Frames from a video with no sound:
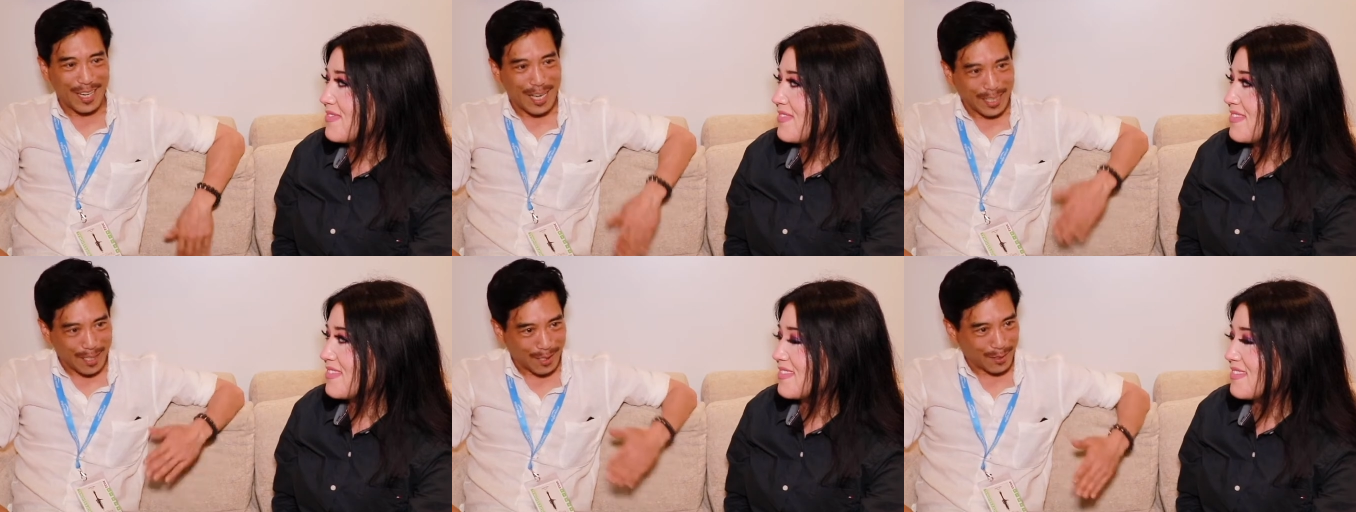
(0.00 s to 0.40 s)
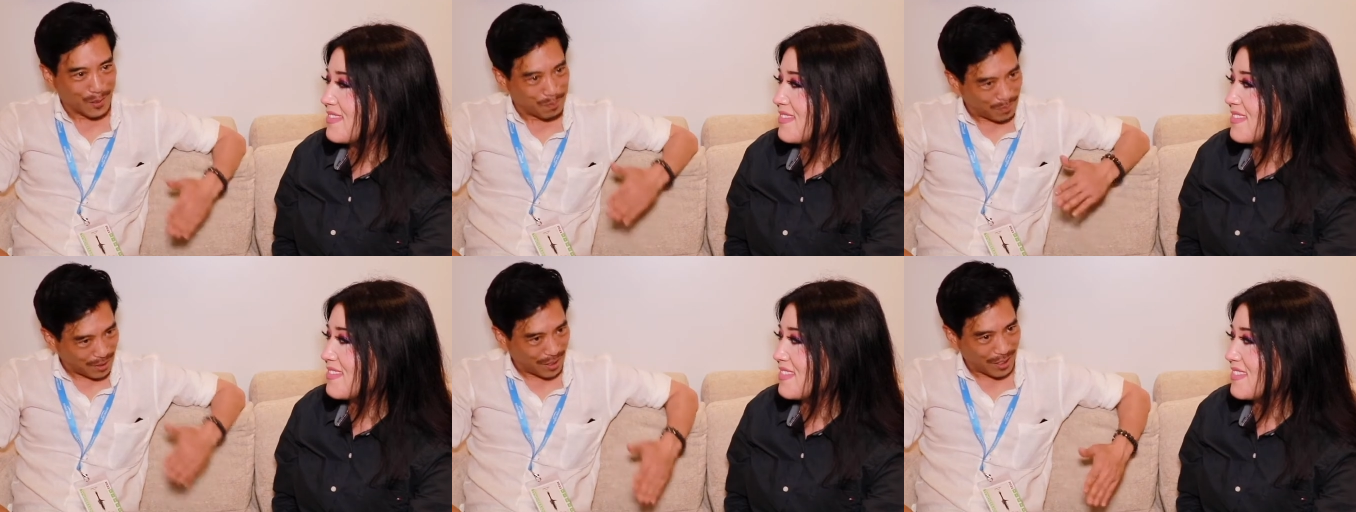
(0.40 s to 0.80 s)
Speaker 1: I got to
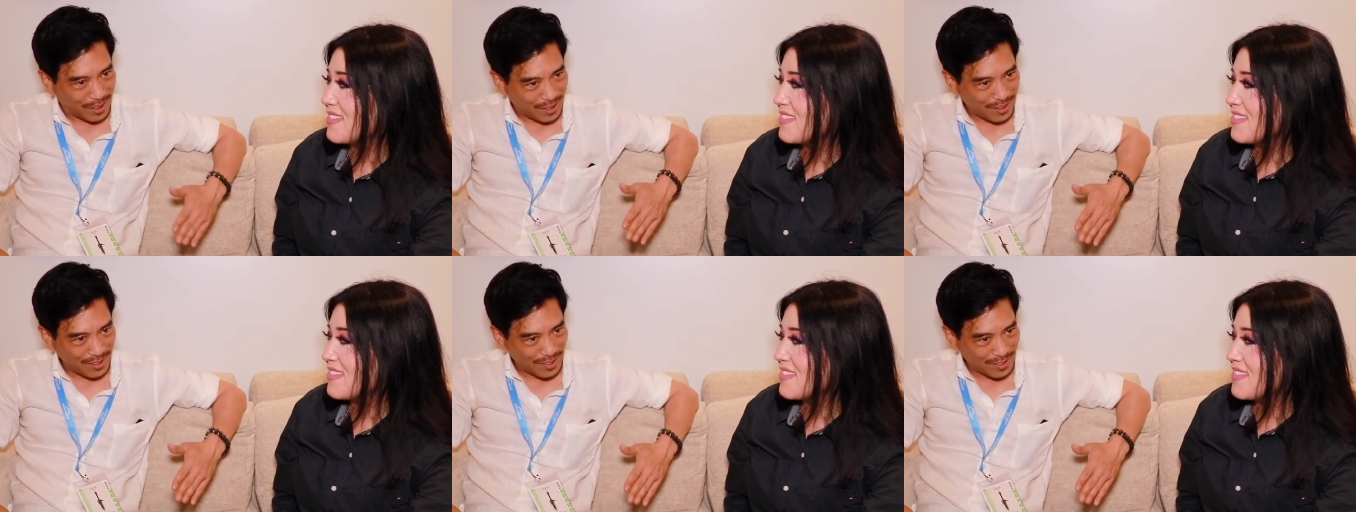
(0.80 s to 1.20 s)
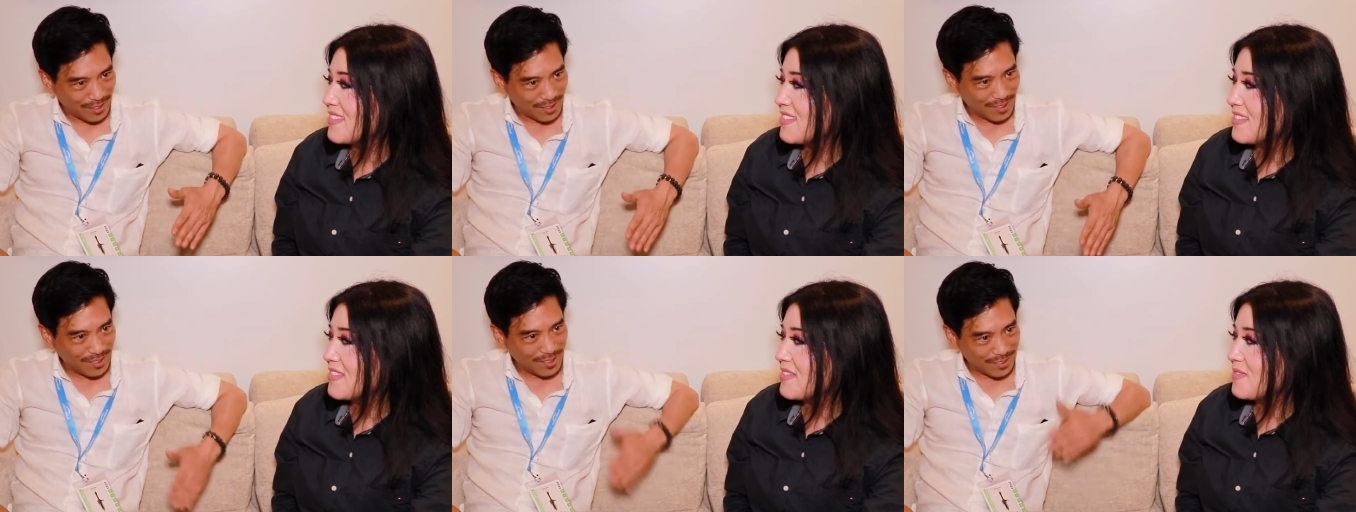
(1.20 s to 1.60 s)
play
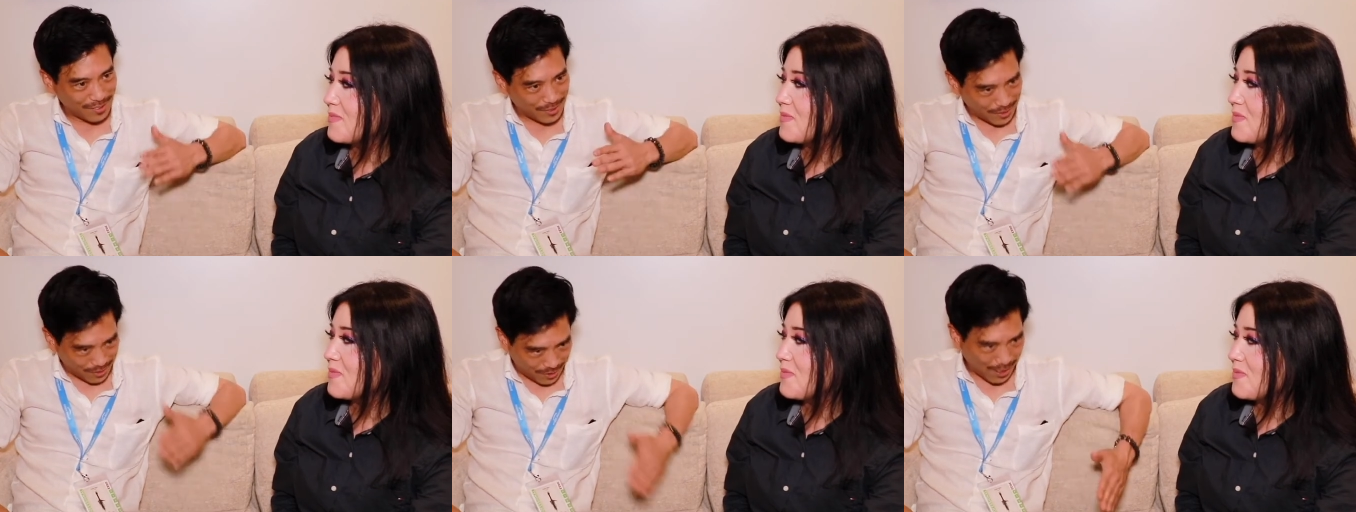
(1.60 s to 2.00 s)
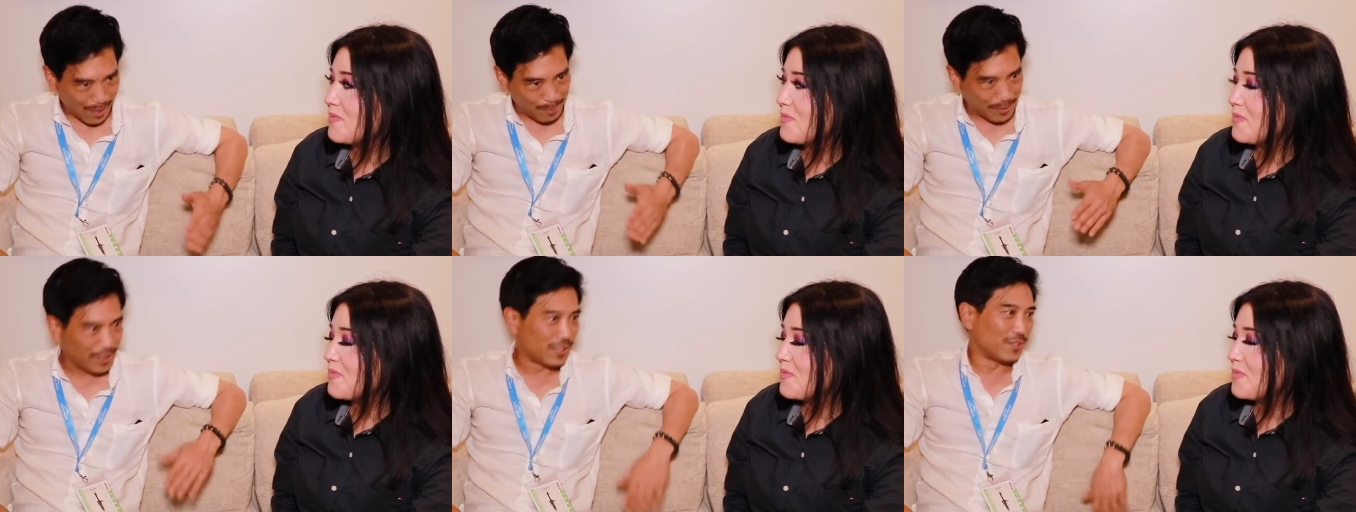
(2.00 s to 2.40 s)
a
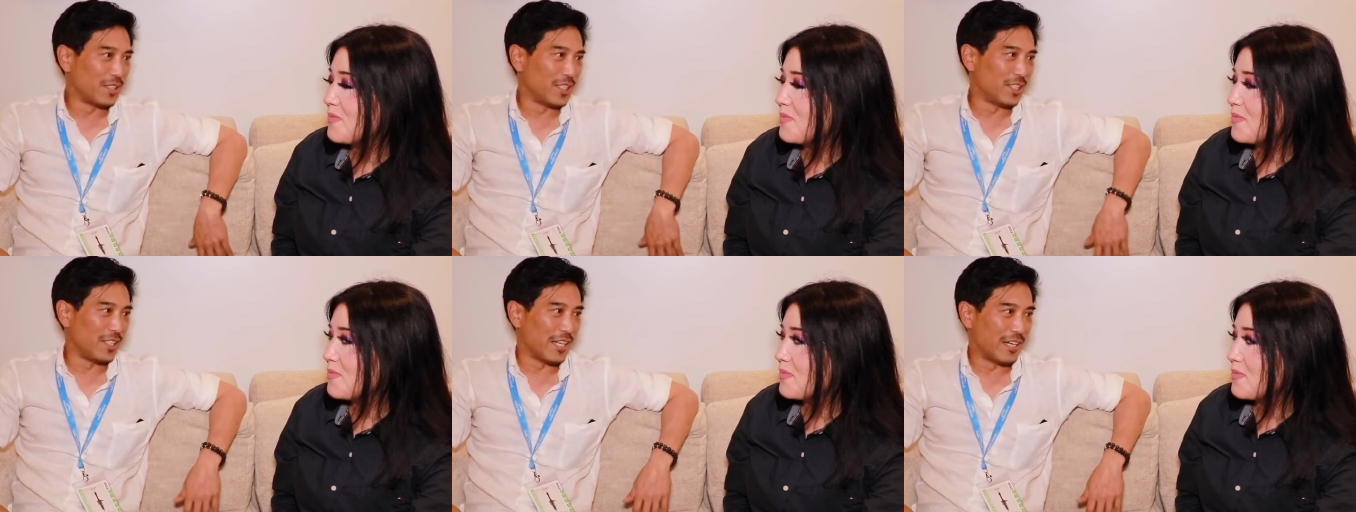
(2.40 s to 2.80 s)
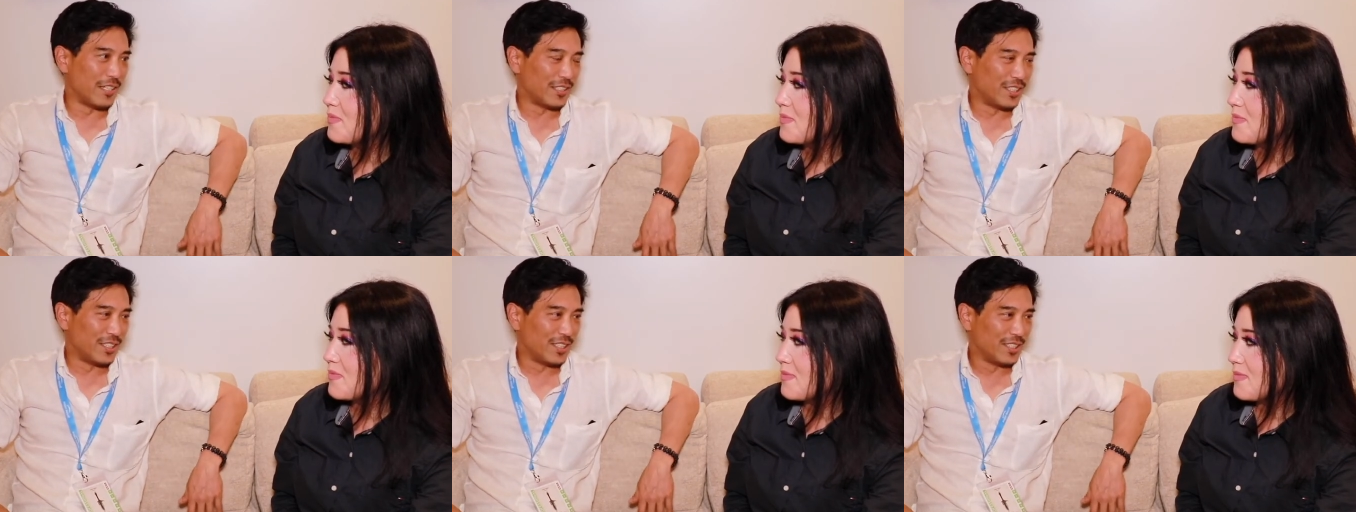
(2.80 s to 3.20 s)
Japanese written
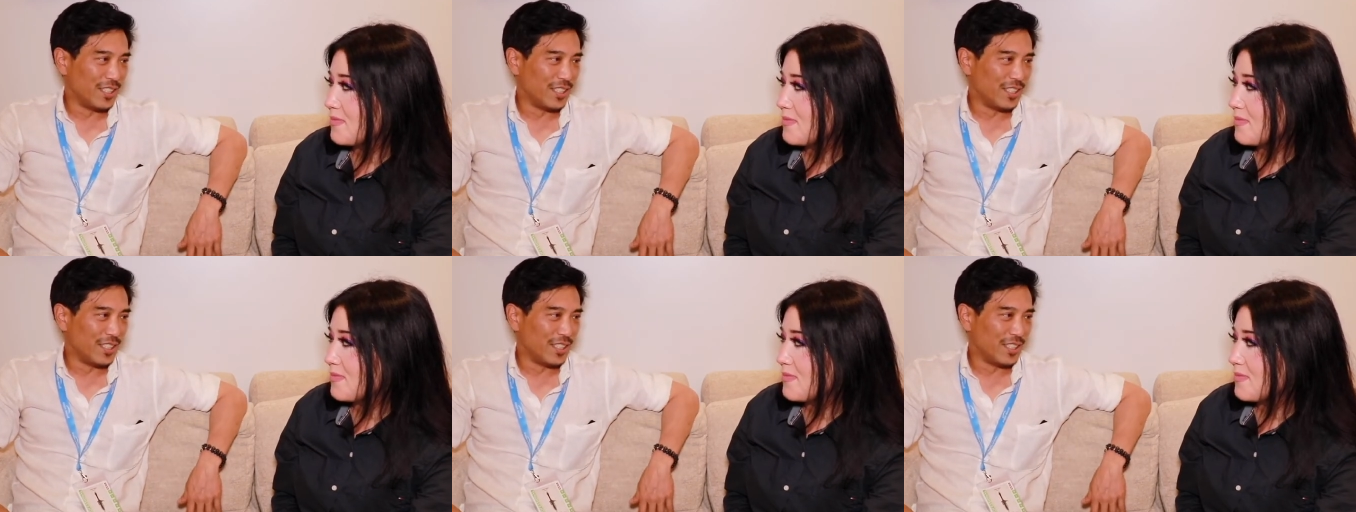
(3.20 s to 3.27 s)
character.